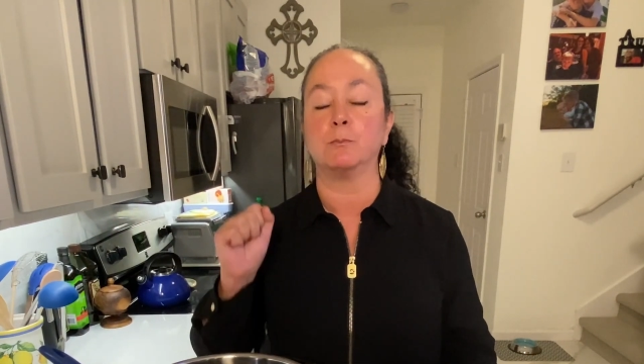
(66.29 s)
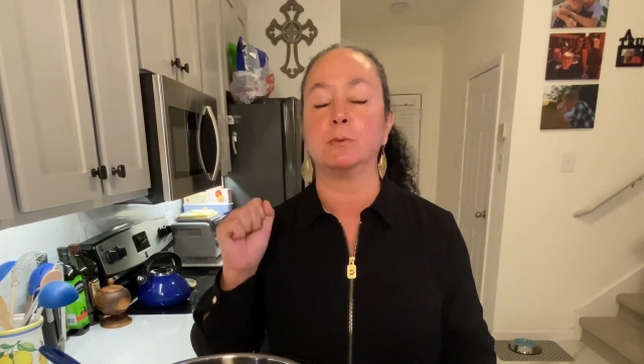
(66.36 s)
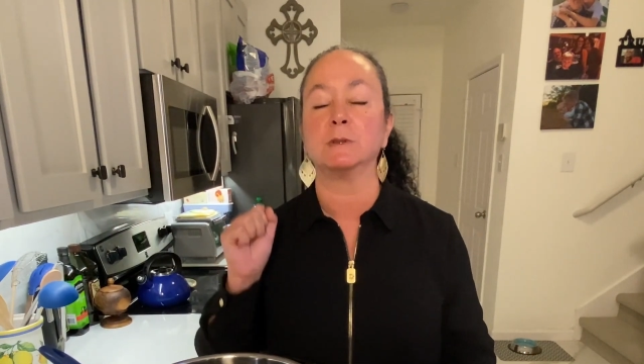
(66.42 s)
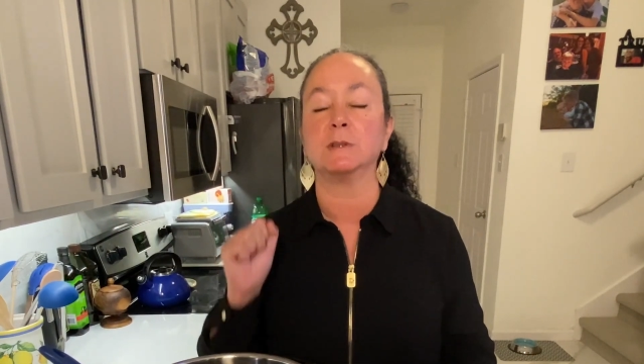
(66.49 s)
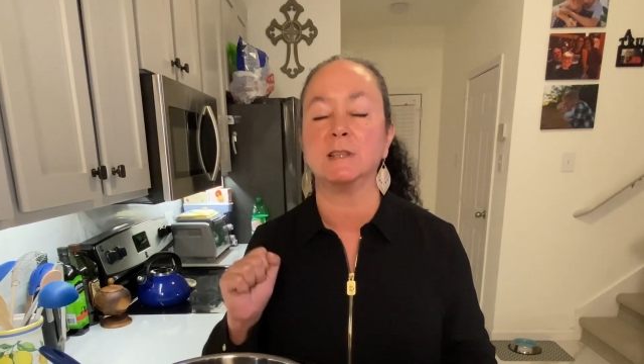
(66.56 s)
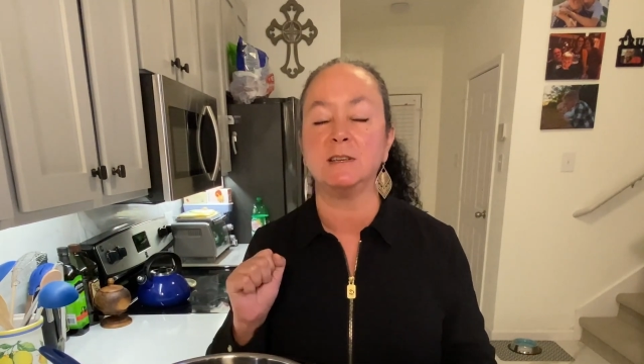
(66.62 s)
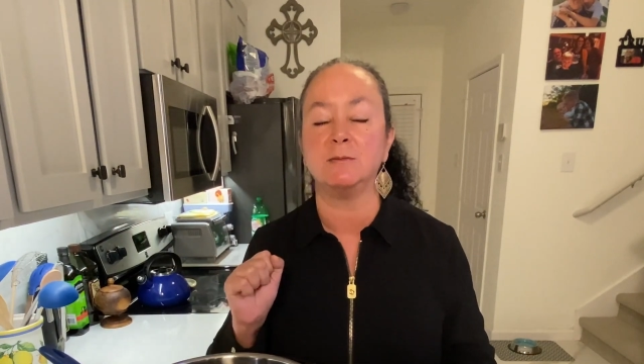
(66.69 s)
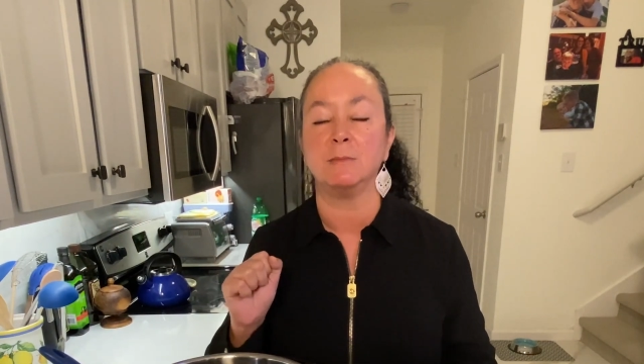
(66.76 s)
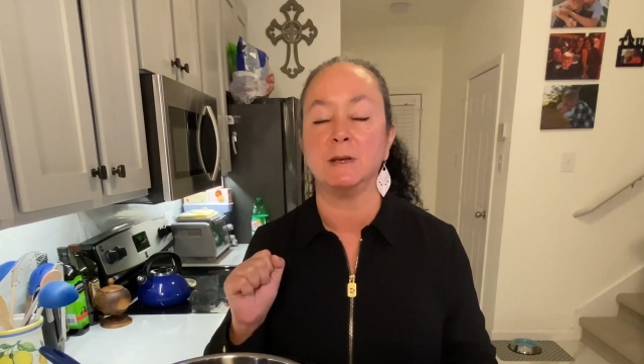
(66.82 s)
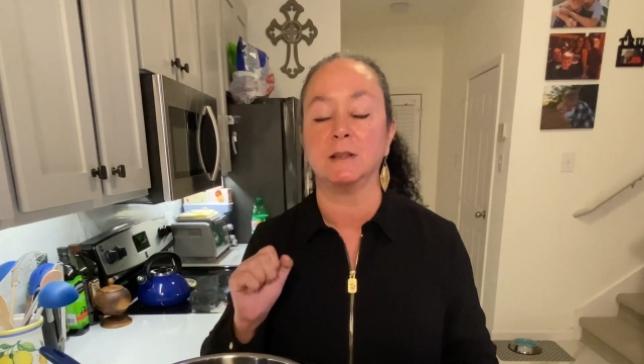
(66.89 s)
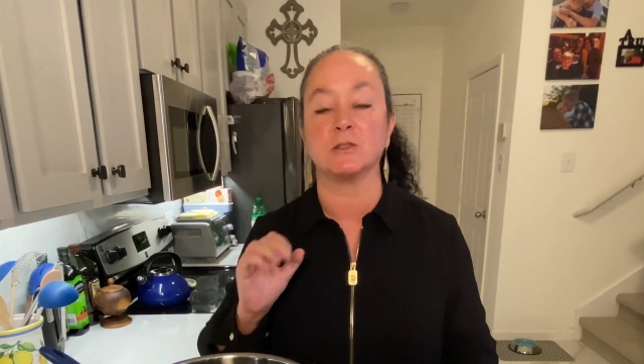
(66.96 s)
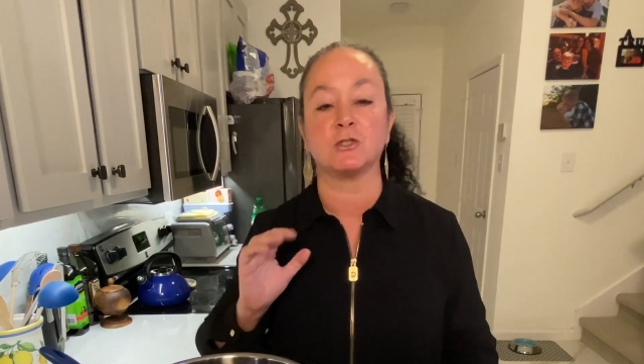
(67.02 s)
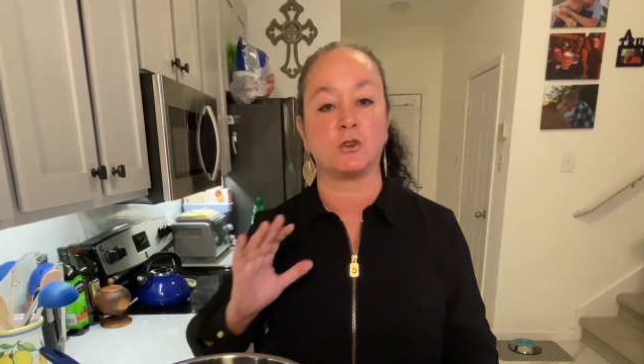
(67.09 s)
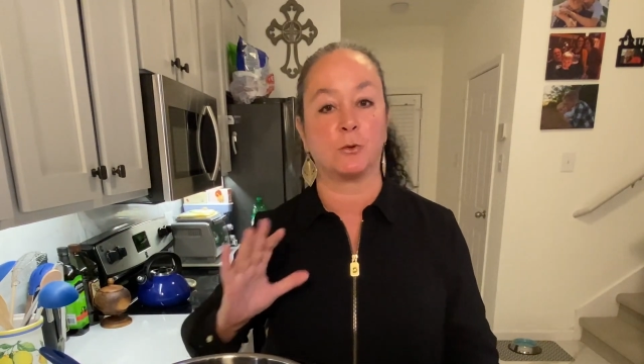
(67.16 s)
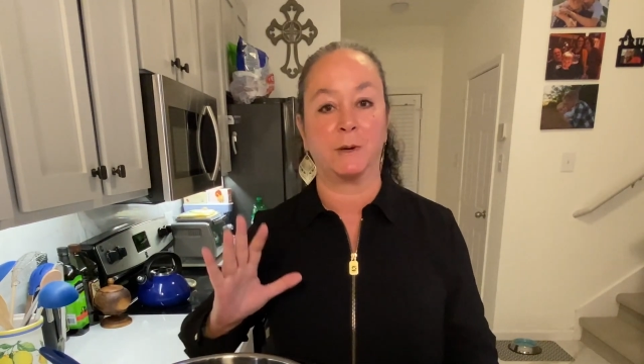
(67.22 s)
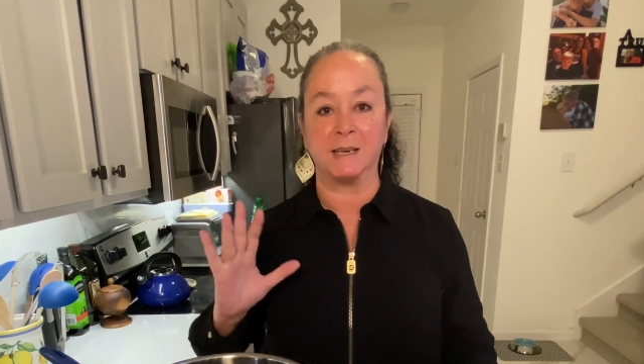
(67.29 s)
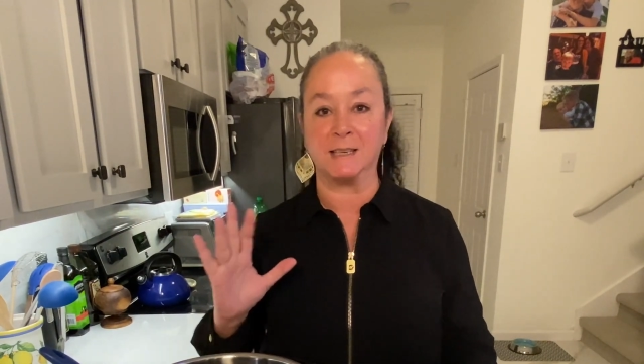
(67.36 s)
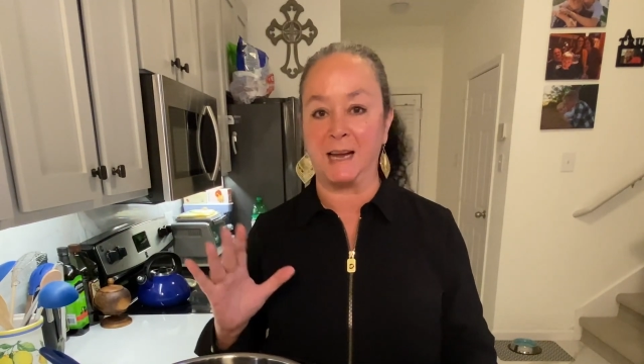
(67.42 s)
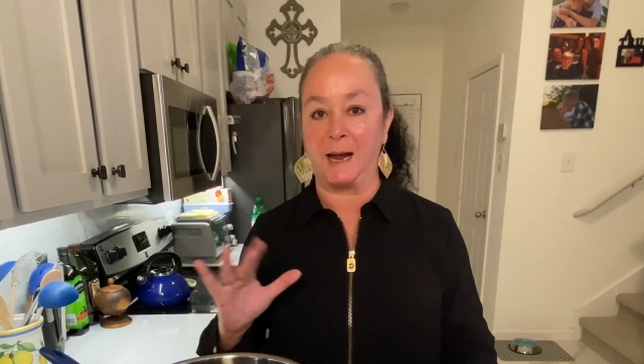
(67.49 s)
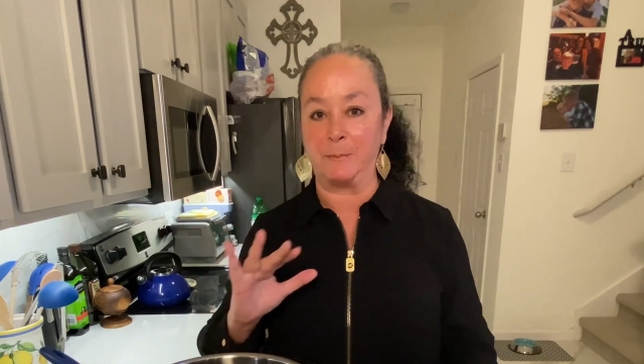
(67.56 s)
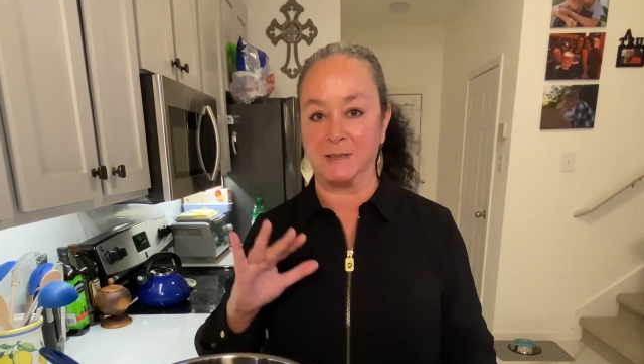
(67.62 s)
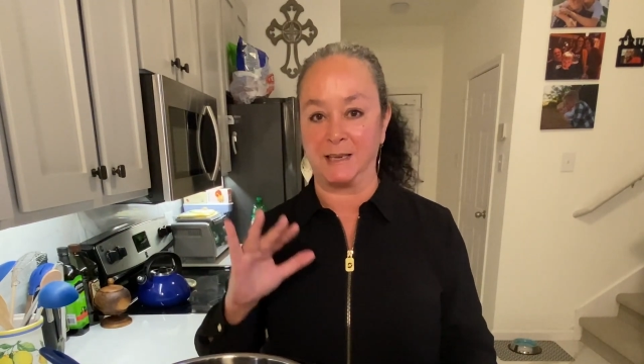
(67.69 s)
Believe me, there's so many
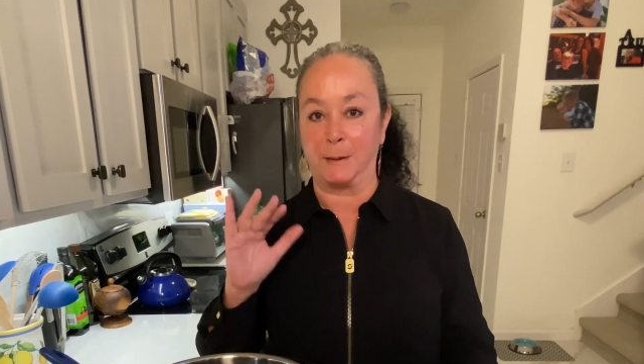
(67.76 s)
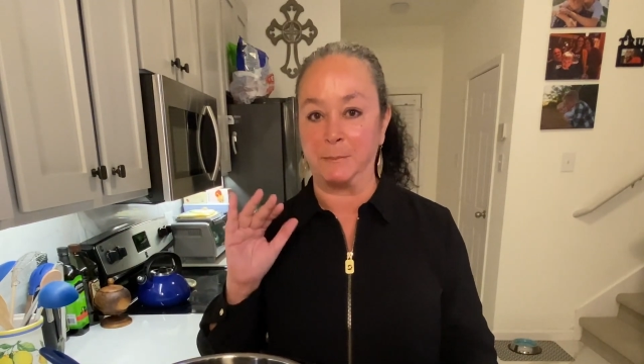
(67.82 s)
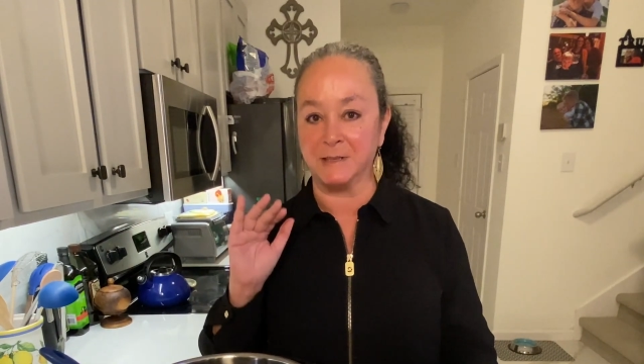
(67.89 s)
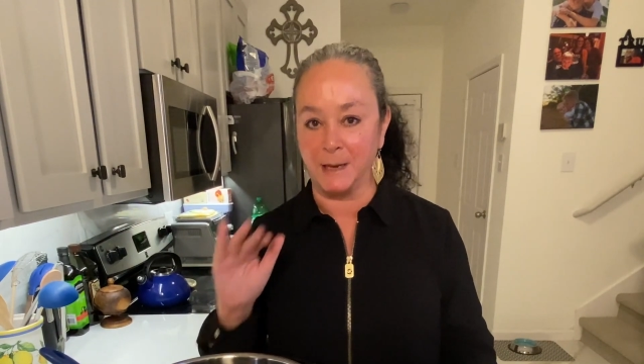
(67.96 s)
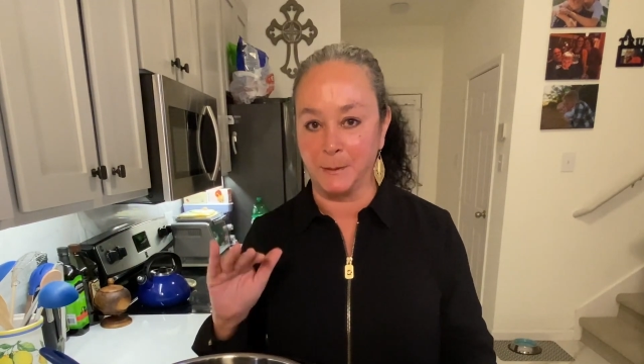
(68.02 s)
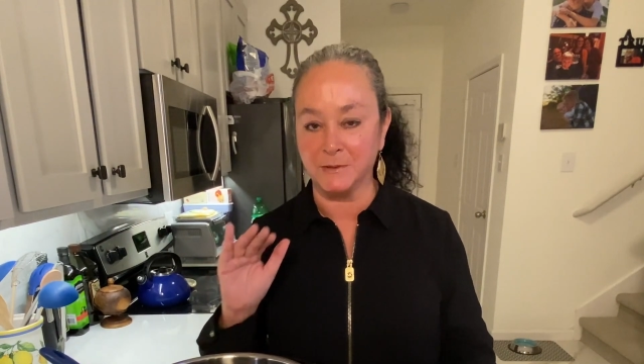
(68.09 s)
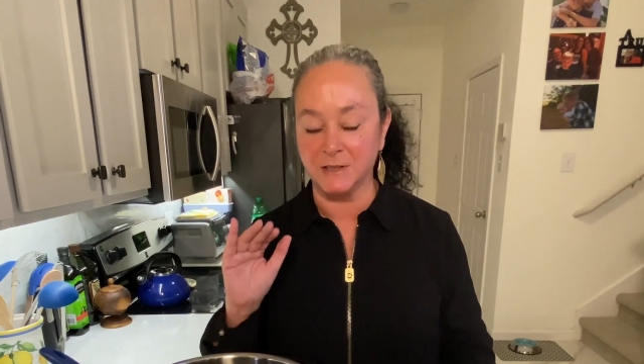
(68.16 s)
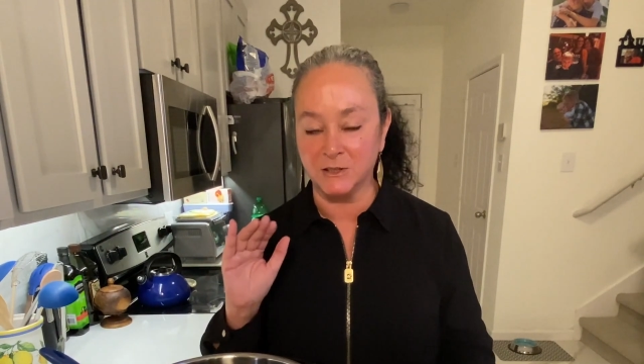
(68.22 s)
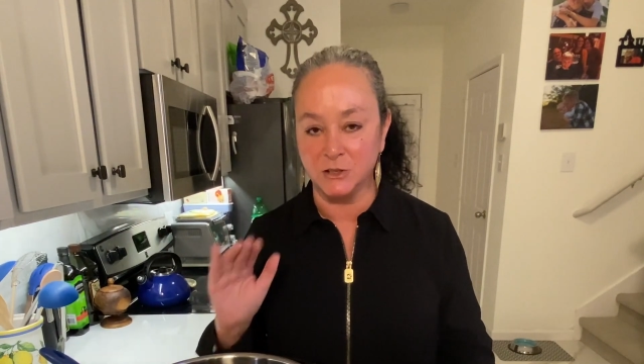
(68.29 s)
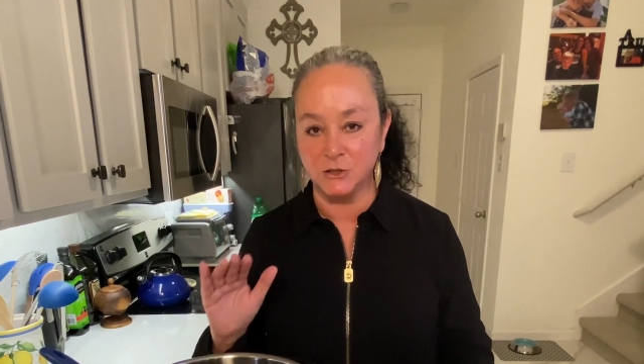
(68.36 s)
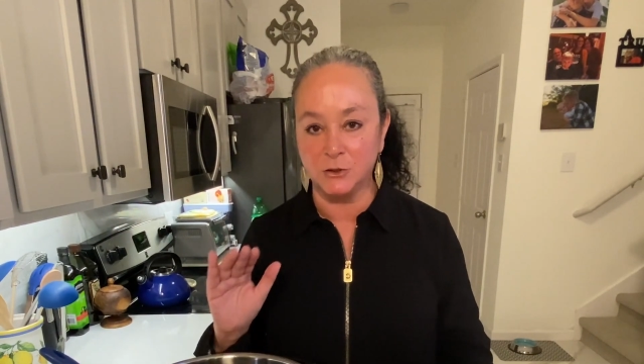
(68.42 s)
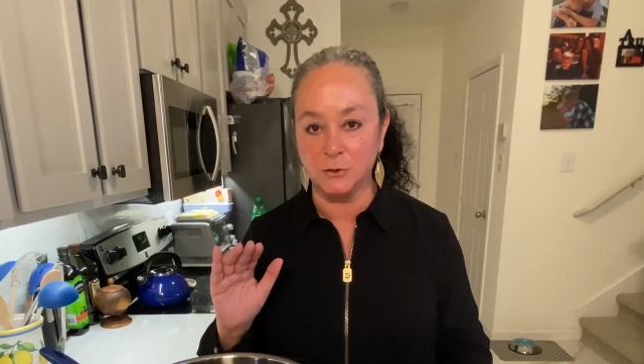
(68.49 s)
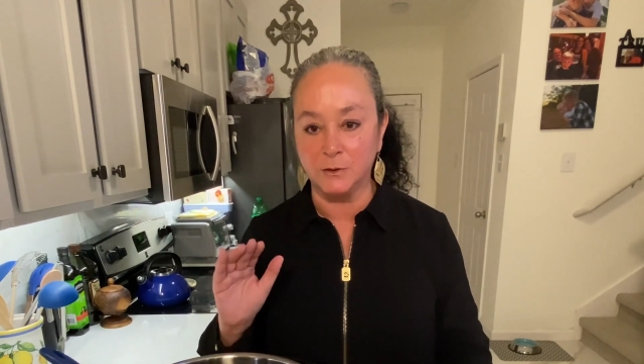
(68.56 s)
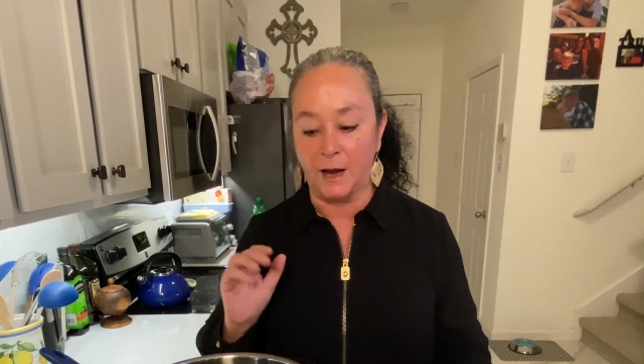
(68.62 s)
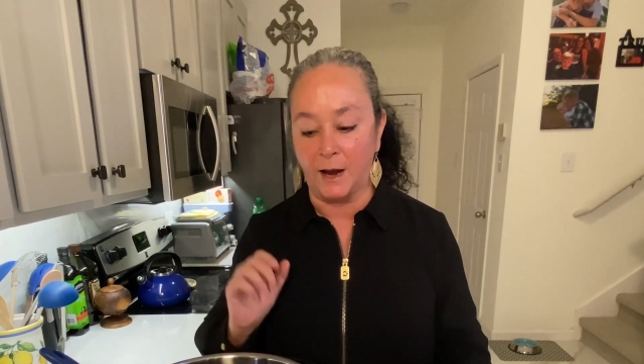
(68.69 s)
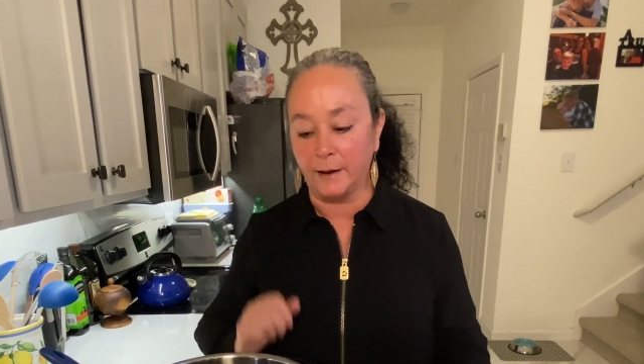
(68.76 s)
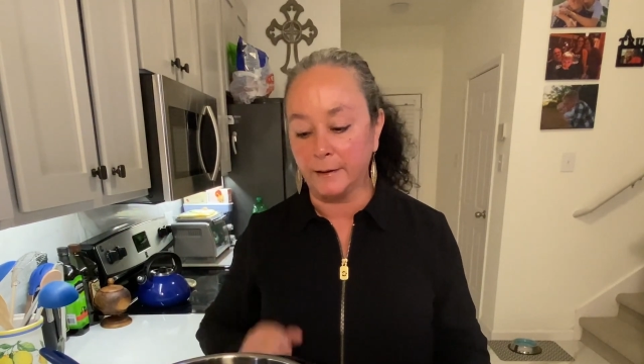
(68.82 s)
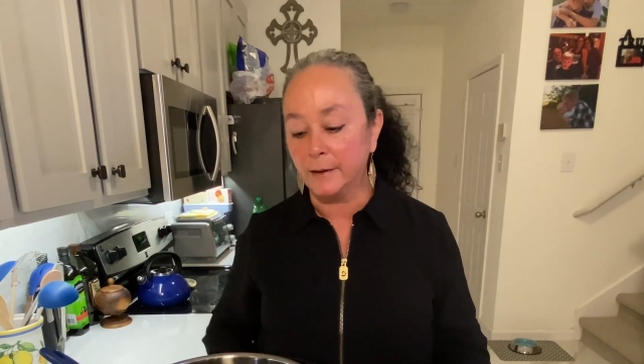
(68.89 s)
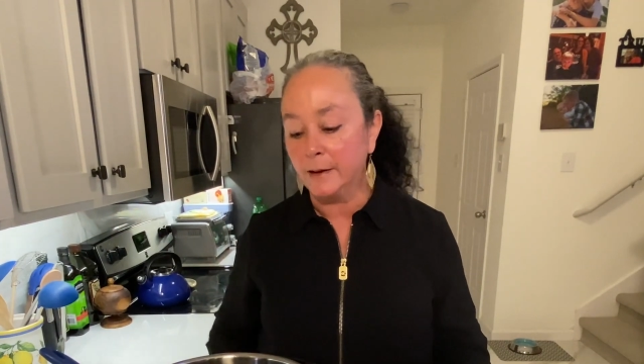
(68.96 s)
times that I'm tempted to do that.